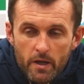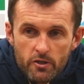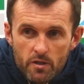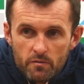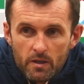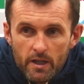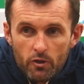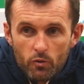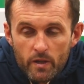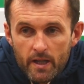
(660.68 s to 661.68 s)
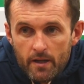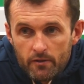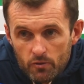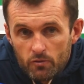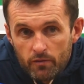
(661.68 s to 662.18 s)
play James McLean on the
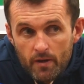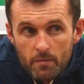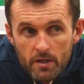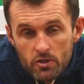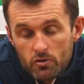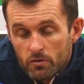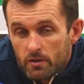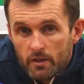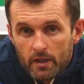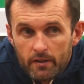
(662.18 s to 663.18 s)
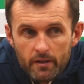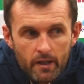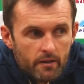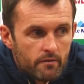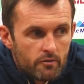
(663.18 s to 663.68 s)
weekend due to a family issue
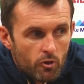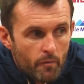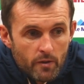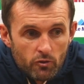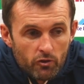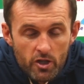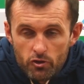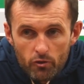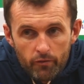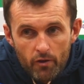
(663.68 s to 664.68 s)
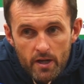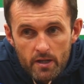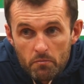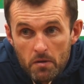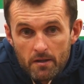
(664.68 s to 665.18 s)
and Tom Edwards got injured on
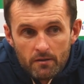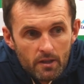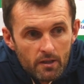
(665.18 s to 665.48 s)
Friday, but